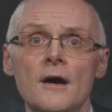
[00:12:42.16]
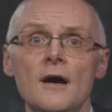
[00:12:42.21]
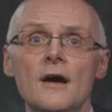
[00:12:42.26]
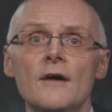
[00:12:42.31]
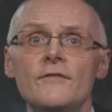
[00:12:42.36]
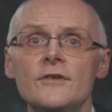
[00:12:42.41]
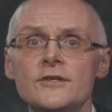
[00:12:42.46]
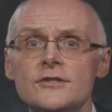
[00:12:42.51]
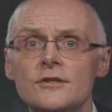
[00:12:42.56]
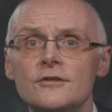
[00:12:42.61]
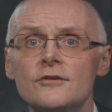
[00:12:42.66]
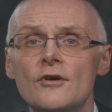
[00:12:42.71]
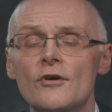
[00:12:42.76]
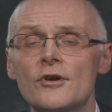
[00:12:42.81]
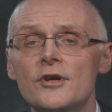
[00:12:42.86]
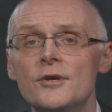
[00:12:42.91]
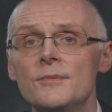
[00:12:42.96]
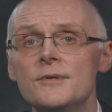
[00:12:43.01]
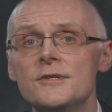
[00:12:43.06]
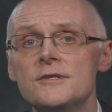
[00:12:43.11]
Official
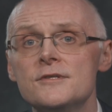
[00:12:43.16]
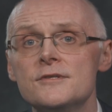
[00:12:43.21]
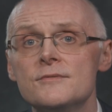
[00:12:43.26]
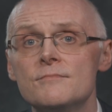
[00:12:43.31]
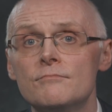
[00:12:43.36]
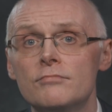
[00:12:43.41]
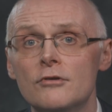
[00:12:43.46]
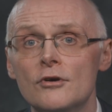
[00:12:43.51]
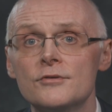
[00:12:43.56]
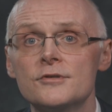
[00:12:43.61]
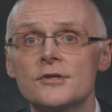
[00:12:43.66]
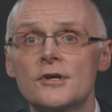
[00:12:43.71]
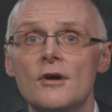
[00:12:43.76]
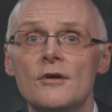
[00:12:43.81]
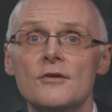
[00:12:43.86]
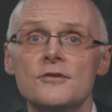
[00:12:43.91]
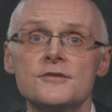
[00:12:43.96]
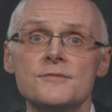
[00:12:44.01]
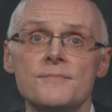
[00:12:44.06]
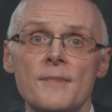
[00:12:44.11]
documents,
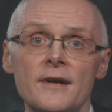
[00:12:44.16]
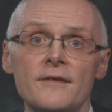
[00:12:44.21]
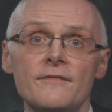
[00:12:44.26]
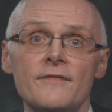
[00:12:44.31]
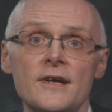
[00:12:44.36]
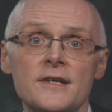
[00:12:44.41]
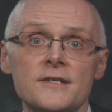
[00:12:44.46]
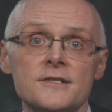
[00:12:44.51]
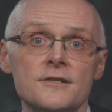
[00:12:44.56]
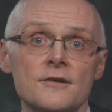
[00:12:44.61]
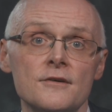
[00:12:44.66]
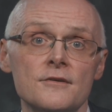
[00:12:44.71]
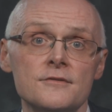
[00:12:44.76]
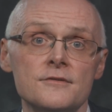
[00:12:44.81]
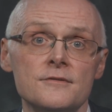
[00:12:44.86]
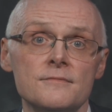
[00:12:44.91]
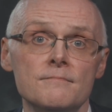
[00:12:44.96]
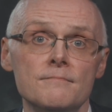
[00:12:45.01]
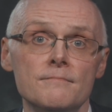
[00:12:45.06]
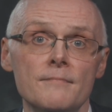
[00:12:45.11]
protocols,
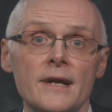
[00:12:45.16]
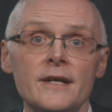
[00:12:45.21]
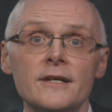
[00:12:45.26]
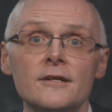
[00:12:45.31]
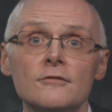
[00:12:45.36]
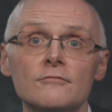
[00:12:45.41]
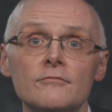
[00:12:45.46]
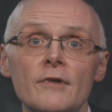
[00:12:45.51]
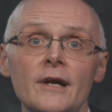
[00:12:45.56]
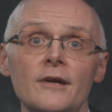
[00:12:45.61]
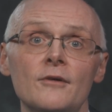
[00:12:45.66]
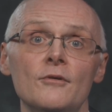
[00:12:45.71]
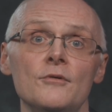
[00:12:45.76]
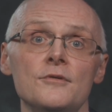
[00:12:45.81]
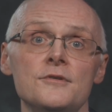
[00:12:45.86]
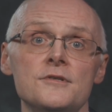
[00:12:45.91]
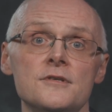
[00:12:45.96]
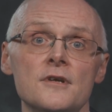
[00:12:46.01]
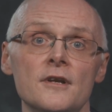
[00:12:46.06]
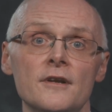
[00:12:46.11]
manifestos, medical
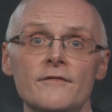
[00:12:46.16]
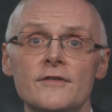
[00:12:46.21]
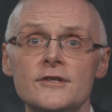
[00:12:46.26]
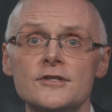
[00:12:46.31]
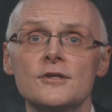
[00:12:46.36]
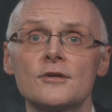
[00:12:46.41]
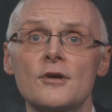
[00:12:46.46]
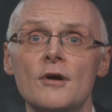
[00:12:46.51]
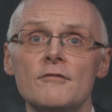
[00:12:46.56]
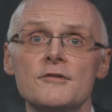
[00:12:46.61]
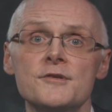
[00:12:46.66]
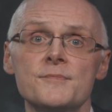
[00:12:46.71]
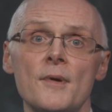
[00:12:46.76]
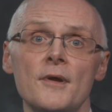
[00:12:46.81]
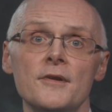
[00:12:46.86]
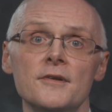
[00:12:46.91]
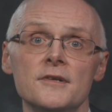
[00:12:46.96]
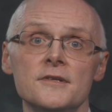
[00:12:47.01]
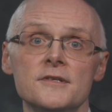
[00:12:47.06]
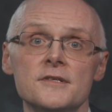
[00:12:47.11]
records, and official
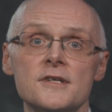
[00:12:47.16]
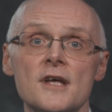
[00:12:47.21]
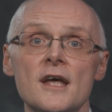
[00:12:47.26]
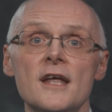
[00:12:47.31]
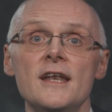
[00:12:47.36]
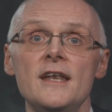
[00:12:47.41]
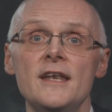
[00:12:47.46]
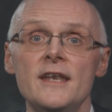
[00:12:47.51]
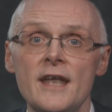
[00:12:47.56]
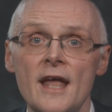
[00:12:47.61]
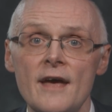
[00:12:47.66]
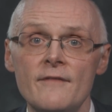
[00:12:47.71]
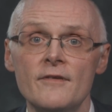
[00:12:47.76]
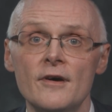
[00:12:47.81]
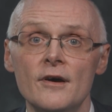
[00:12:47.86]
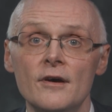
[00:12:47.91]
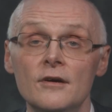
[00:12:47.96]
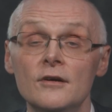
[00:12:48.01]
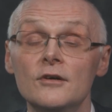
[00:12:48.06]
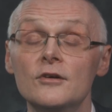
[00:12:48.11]
correspondence
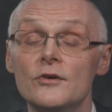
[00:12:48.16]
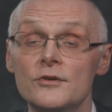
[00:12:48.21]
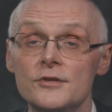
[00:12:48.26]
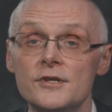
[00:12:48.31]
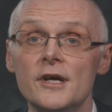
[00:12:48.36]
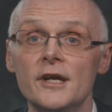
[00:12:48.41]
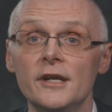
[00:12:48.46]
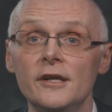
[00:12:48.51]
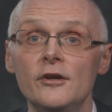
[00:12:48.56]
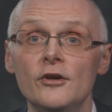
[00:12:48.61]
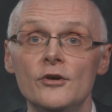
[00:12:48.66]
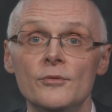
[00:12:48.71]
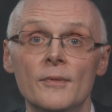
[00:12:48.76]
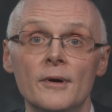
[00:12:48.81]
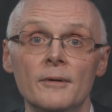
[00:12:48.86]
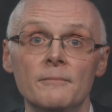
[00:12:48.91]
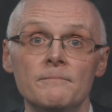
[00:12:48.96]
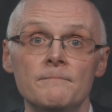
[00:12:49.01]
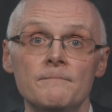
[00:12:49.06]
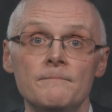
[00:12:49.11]
never contain
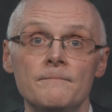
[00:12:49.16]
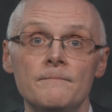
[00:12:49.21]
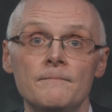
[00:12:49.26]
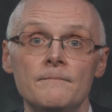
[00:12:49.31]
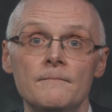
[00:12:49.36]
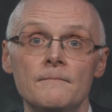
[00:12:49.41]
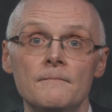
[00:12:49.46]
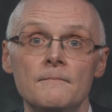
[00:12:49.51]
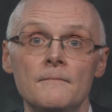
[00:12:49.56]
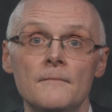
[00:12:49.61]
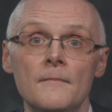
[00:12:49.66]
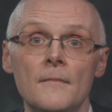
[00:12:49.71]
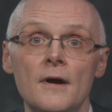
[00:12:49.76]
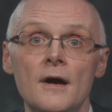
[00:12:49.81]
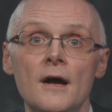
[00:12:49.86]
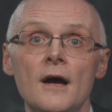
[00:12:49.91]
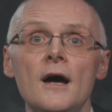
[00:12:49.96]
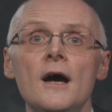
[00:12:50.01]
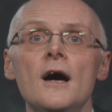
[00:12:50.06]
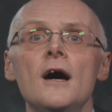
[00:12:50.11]
humour.
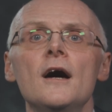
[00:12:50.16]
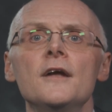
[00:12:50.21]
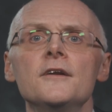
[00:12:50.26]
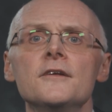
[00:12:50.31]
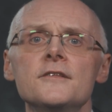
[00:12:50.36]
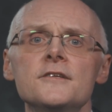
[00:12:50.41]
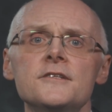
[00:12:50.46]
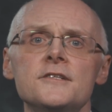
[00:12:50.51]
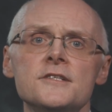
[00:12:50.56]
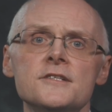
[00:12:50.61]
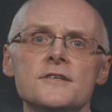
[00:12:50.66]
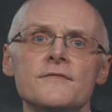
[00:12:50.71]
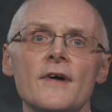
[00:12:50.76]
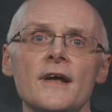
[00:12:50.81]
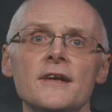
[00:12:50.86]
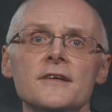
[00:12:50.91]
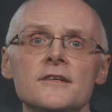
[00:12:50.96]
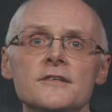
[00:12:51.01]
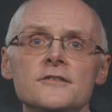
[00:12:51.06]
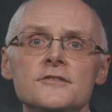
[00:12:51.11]
Another
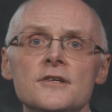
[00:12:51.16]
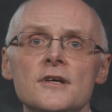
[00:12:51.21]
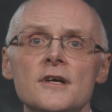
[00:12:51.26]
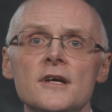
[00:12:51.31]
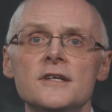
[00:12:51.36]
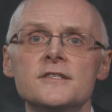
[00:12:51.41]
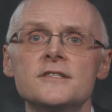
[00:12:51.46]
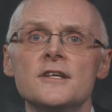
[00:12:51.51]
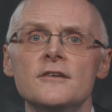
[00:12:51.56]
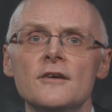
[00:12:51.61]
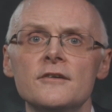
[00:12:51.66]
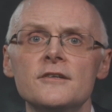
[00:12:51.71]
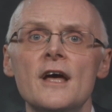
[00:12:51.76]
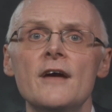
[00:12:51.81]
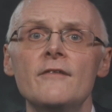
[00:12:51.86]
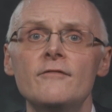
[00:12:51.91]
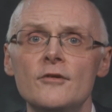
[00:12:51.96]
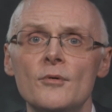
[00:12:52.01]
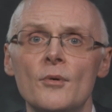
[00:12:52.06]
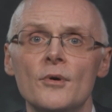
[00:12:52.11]
disadvantage is that not
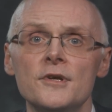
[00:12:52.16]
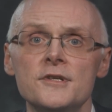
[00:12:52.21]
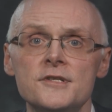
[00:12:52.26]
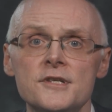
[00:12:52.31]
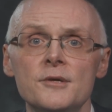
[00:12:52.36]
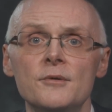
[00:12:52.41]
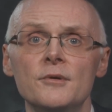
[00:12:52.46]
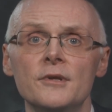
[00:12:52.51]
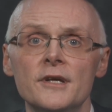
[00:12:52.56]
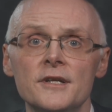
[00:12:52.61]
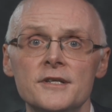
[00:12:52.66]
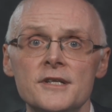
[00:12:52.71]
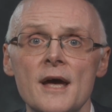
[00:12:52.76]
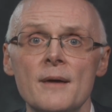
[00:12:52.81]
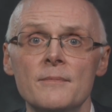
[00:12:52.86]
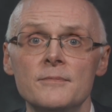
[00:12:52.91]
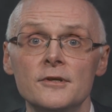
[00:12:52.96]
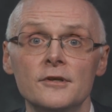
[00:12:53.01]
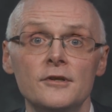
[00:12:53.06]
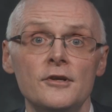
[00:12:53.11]
everyone is equally
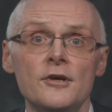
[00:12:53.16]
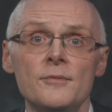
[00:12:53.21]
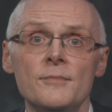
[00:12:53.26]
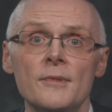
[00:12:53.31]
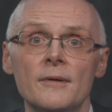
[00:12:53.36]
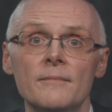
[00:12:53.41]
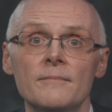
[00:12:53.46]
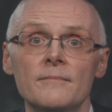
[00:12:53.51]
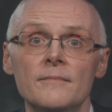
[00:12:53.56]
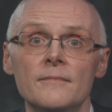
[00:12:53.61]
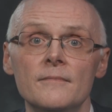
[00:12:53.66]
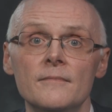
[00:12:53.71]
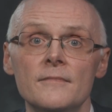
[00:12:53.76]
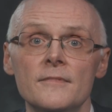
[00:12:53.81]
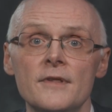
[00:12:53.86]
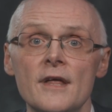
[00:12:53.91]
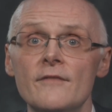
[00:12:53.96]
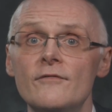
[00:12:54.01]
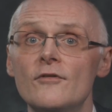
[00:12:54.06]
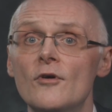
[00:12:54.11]
adept at humour.
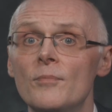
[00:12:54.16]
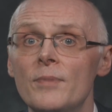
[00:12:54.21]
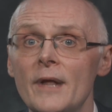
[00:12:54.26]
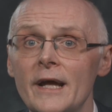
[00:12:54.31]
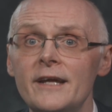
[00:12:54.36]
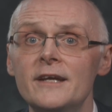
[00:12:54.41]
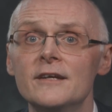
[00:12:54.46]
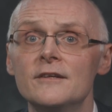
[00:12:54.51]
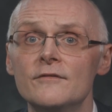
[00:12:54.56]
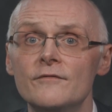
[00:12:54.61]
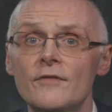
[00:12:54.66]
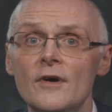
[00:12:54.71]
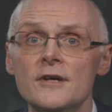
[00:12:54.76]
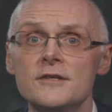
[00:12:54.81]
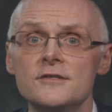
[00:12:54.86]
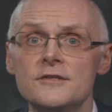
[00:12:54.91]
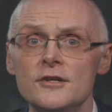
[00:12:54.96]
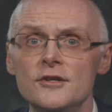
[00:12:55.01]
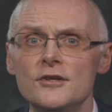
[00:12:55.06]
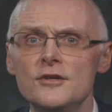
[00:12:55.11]
Therefore, blanket
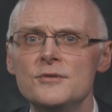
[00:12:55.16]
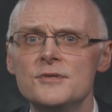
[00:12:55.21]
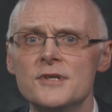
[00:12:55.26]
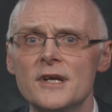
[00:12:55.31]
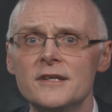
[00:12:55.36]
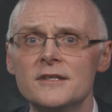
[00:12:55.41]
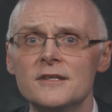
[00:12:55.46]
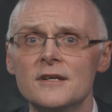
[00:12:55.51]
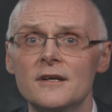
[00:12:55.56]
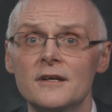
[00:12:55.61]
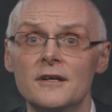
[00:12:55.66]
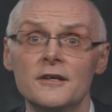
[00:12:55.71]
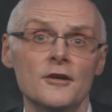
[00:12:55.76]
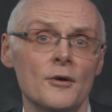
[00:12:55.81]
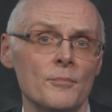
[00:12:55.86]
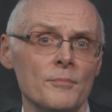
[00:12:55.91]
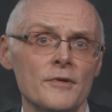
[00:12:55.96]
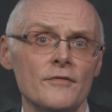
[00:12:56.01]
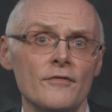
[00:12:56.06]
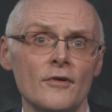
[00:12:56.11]
advice to use it
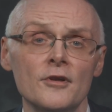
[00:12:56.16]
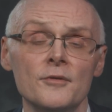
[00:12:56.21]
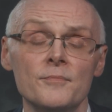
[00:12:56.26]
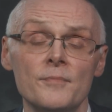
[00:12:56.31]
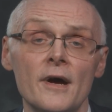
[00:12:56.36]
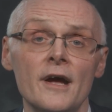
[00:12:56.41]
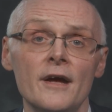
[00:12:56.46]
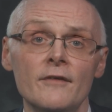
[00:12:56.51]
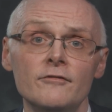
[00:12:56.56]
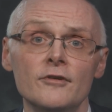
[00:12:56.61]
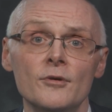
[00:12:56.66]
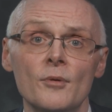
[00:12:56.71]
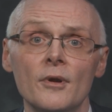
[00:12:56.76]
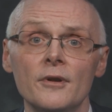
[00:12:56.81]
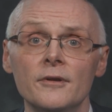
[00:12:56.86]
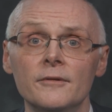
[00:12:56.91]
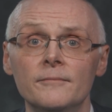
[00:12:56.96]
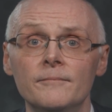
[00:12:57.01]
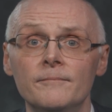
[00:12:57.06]
cannot be followed by everyone.